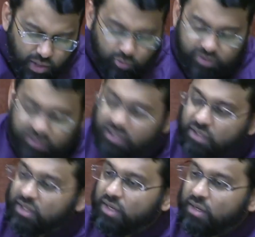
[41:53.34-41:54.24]
Abu
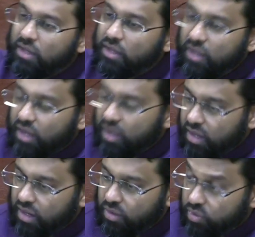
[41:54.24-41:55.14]
Basir then
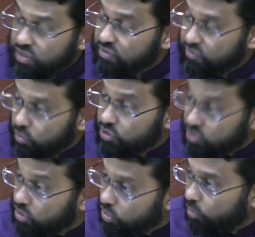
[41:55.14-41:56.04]
uh, was
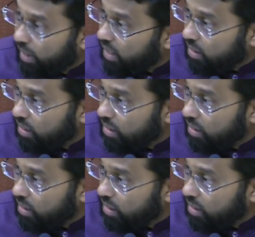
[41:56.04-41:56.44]
forced to go back.